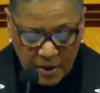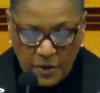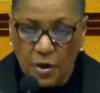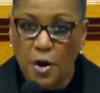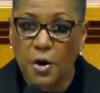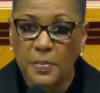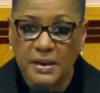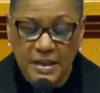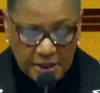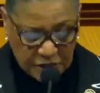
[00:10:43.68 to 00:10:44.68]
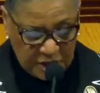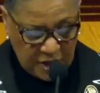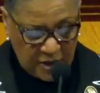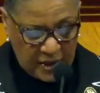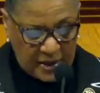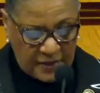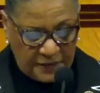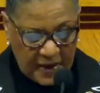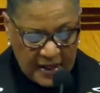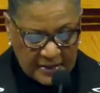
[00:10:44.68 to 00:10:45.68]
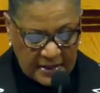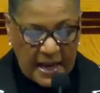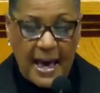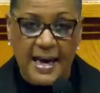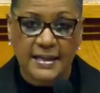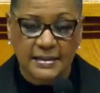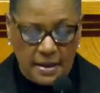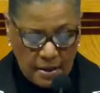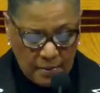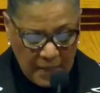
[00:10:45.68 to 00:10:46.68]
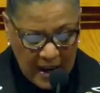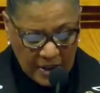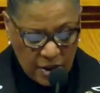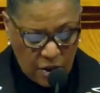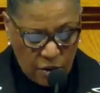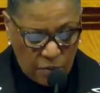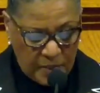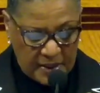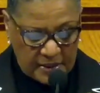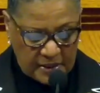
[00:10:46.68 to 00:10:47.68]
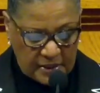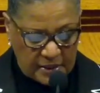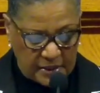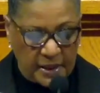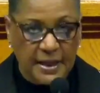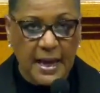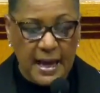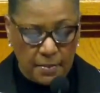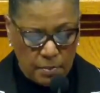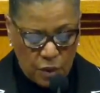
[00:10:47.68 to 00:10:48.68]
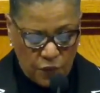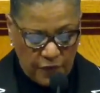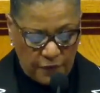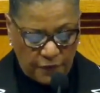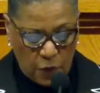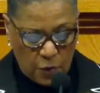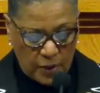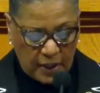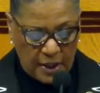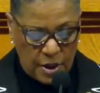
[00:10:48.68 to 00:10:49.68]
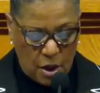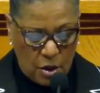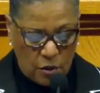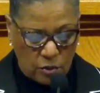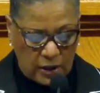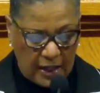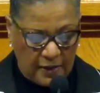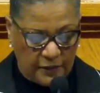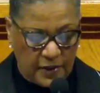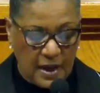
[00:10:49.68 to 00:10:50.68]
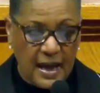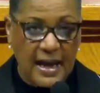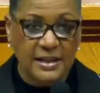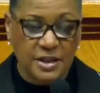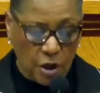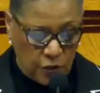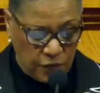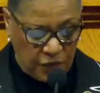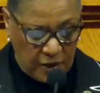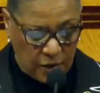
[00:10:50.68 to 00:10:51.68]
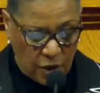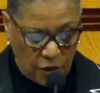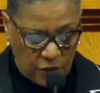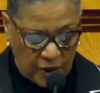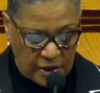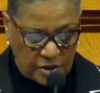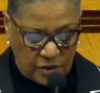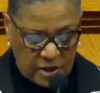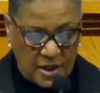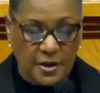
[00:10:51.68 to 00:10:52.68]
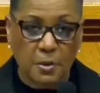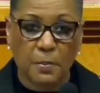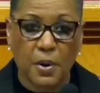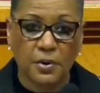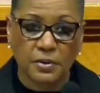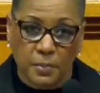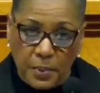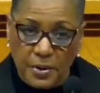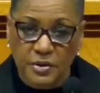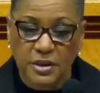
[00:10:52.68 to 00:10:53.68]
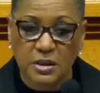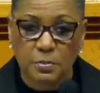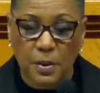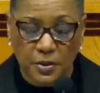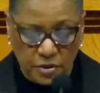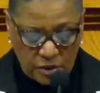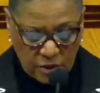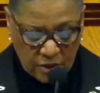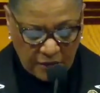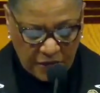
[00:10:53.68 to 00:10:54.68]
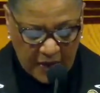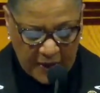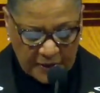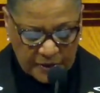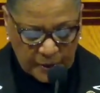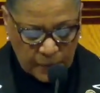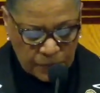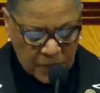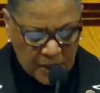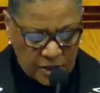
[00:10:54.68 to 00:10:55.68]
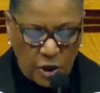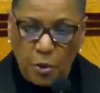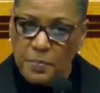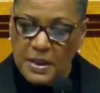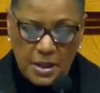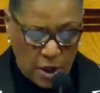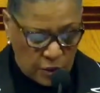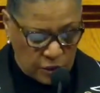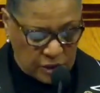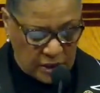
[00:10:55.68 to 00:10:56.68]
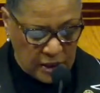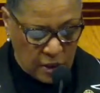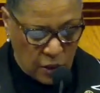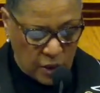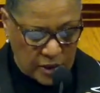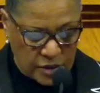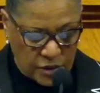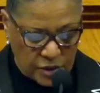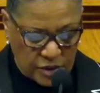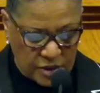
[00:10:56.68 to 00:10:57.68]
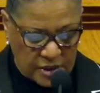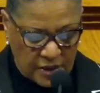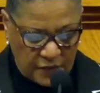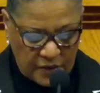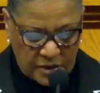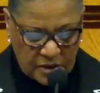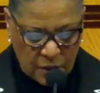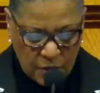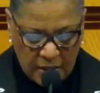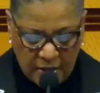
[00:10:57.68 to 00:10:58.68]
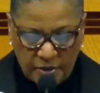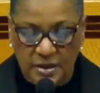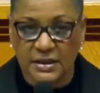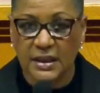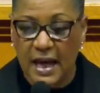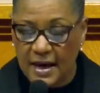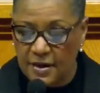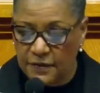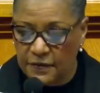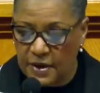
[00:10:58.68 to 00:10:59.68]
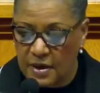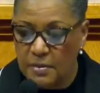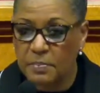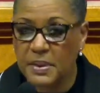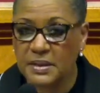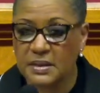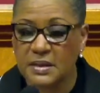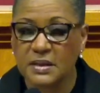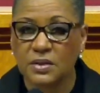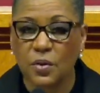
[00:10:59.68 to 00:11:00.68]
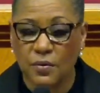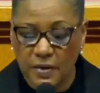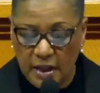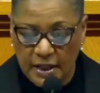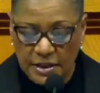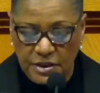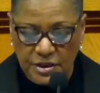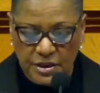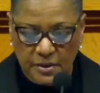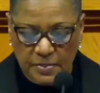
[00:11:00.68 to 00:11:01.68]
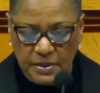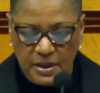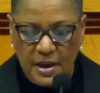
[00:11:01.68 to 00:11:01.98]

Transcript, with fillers: The Urban Dictionary defines it as mind your own business, keep moving forward in your own life, and don't veer over into another per person's personal affairs. Don't be nosy or insert yourself in someone else's life, business, or relationships.